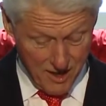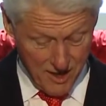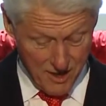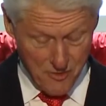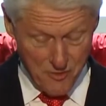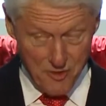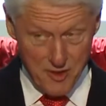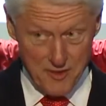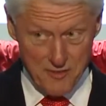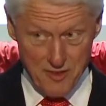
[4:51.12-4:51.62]

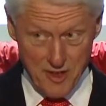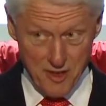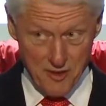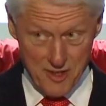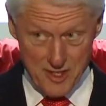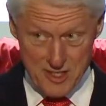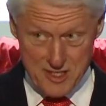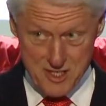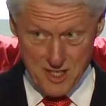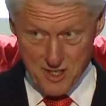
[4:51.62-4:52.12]
we've known
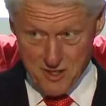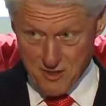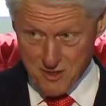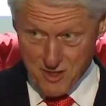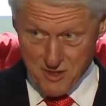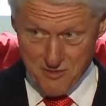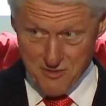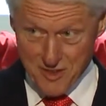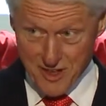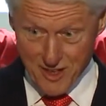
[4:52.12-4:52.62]
each other
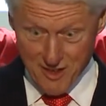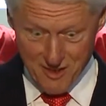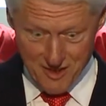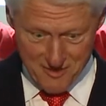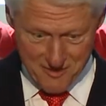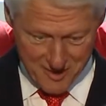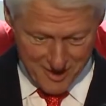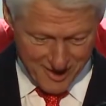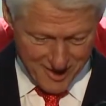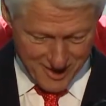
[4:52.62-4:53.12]
a very,
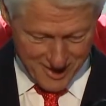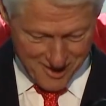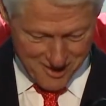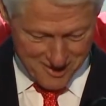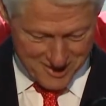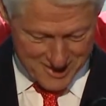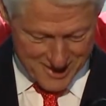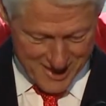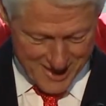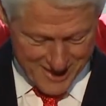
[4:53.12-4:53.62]
very
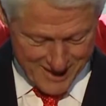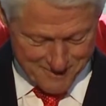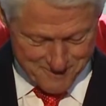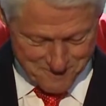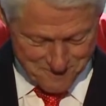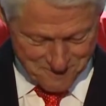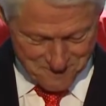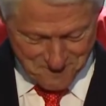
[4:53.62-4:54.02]
long time.